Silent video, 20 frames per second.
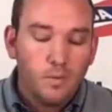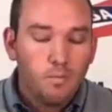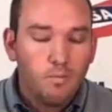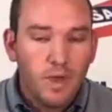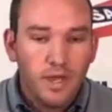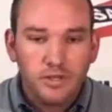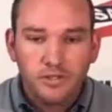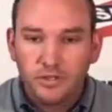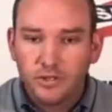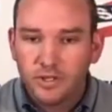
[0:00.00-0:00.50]

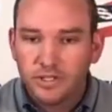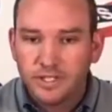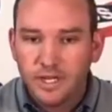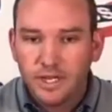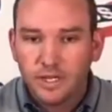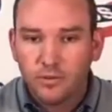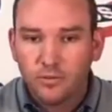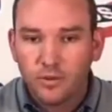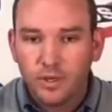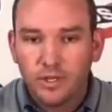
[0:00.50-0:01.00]
Make sure to
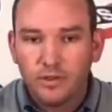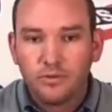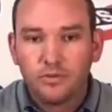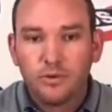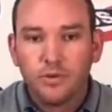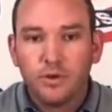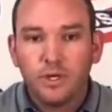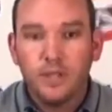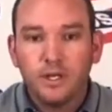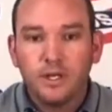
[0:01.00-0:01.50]
take a read
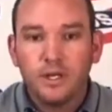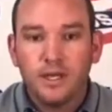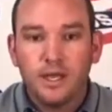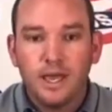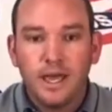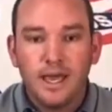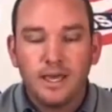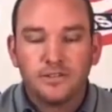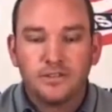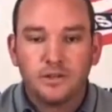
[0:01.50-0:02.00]
through it,
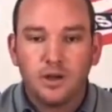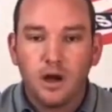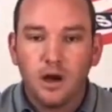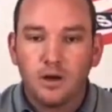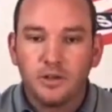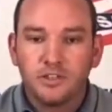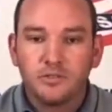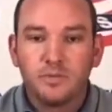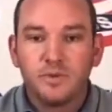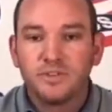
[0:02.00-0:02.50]
as there
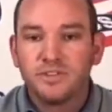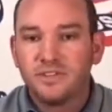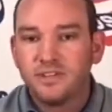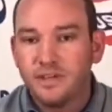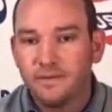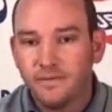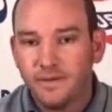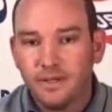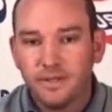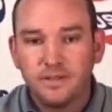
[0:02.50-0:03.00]
are
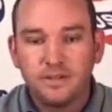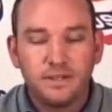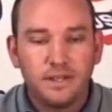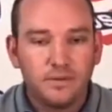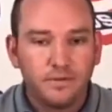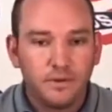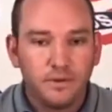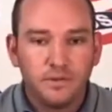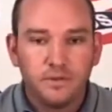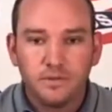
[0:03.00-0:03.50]
specific
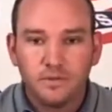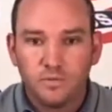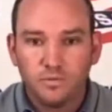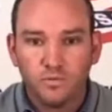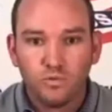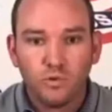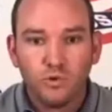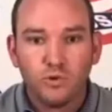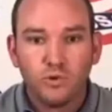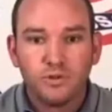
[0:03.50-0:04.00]
different
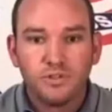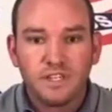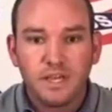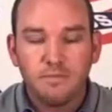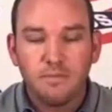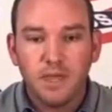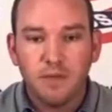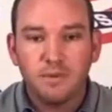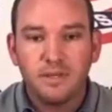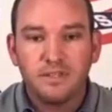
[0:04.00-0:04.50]
rules
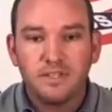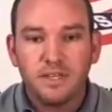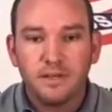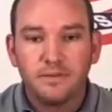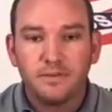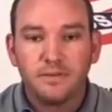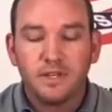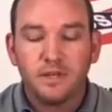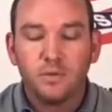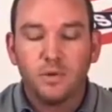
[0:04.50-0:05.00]
that may be
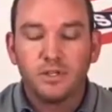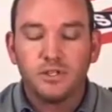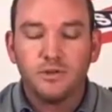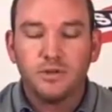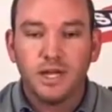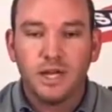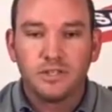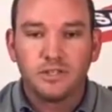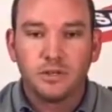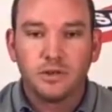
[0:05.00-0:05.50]
different than what you
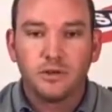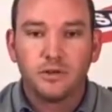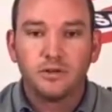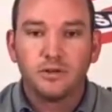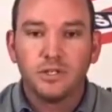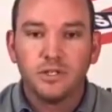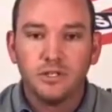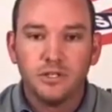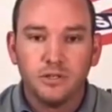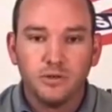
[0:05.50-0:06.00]
guys
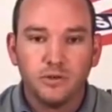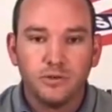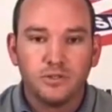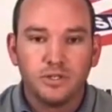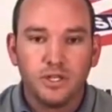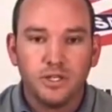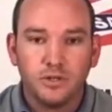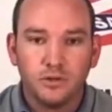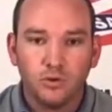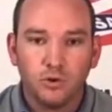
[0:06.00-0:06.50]
currently use
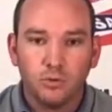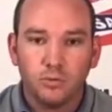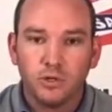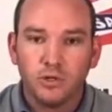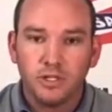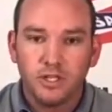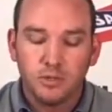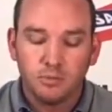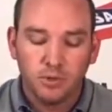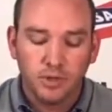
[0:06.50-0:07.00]
in your normal
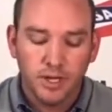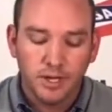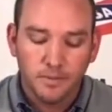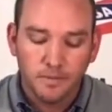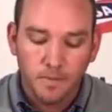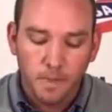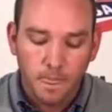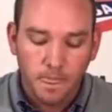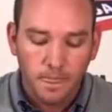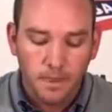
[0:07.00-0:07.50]
league play.
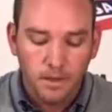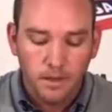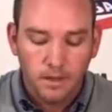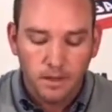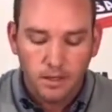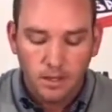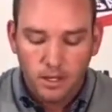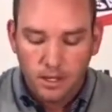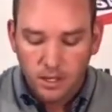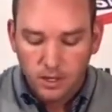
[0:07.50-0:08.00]

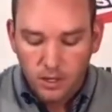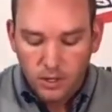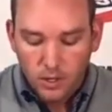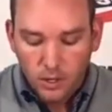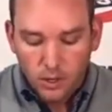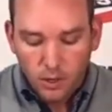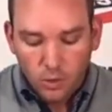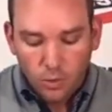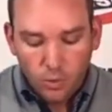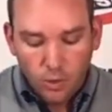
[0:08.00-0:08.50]

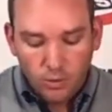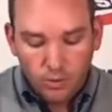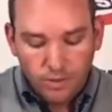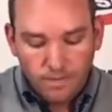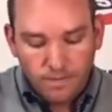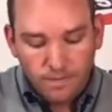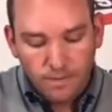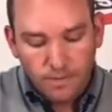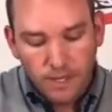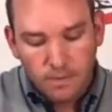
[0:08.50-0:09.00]
When we
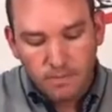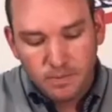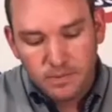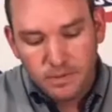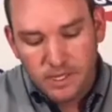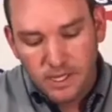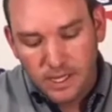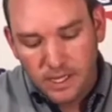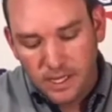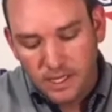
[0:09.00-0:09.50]

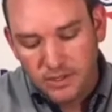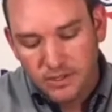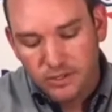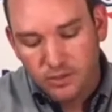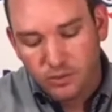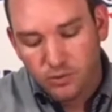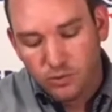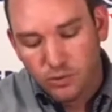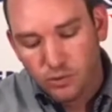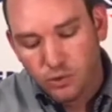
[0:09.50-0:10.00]
flip into
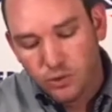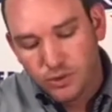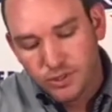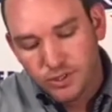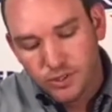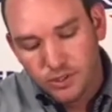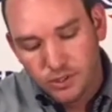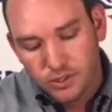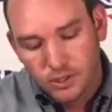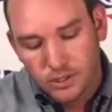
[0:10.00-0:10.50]
the
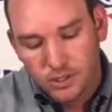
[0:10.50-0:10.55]
rules,